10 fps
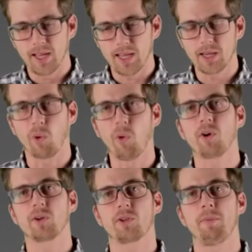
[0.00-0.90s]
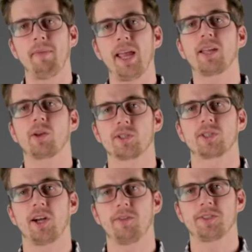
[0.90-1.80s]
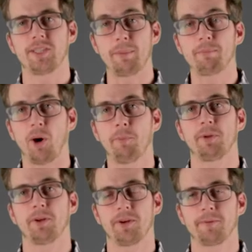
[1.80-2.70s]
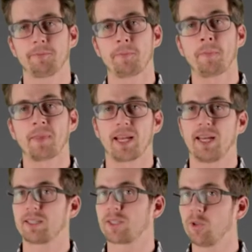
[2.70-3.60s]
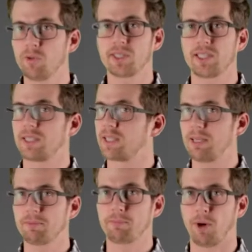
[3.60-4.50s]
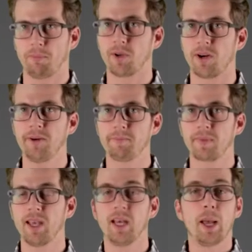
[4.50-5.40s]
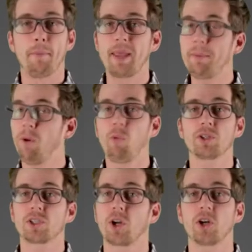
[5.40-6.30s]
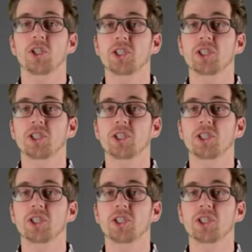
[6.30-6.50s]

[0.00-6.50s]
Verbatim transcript: in order to make your stuff seem popular. And as soon as it seems popular, people will start